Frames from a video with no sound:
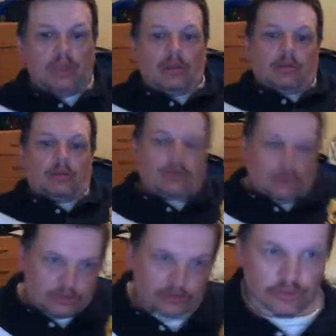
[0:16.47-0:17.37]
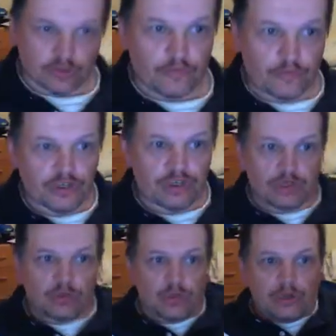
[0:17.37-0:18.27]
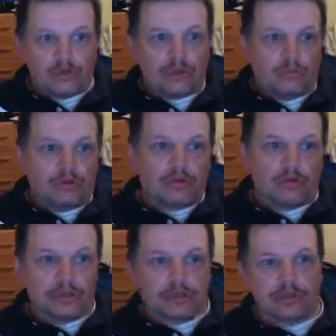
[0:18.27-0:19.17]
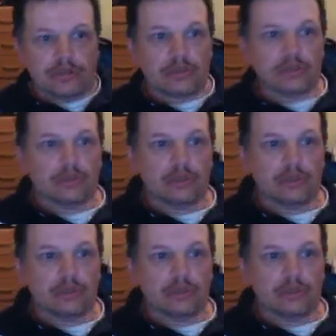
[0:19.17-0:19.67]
I did do fishing when I was in my early teens,